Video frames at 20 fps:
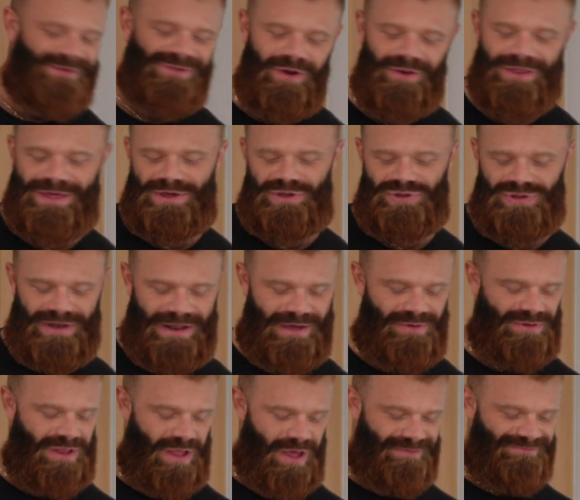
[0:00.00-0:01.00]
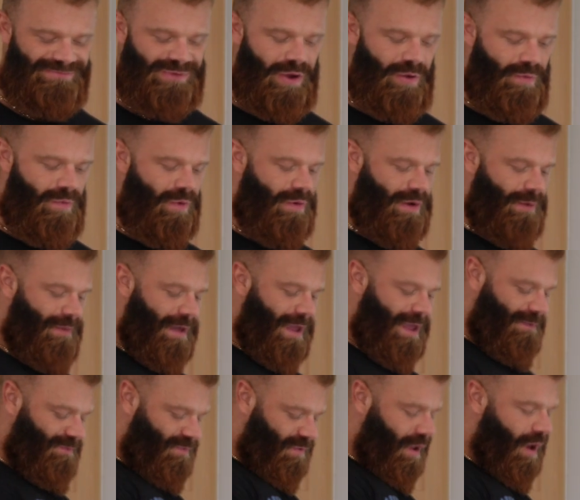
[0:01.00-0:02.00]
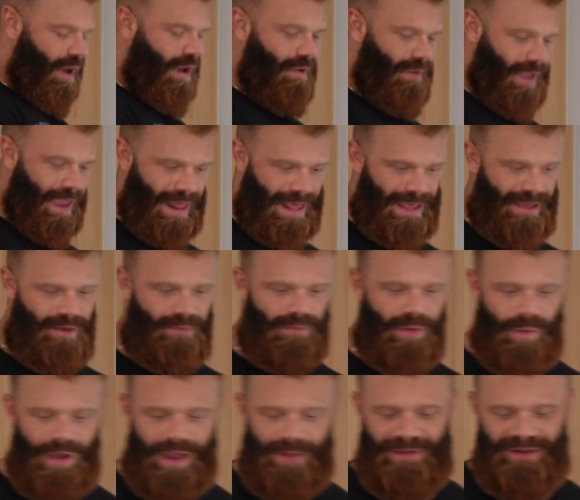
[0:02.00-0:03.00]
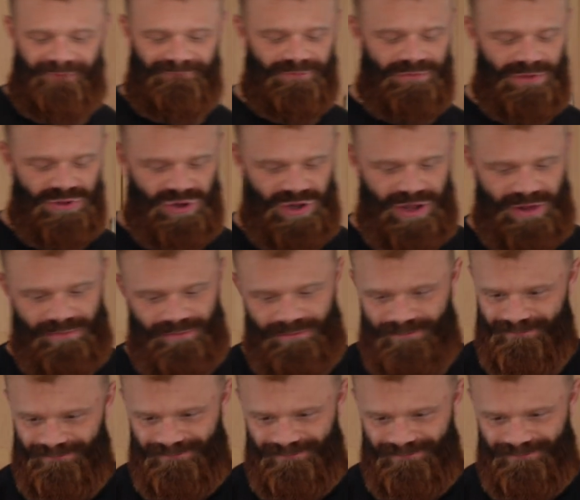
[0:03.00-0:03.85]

is on it. Chanel's like, don't worry, babe, I'll get it on my way back from the gym.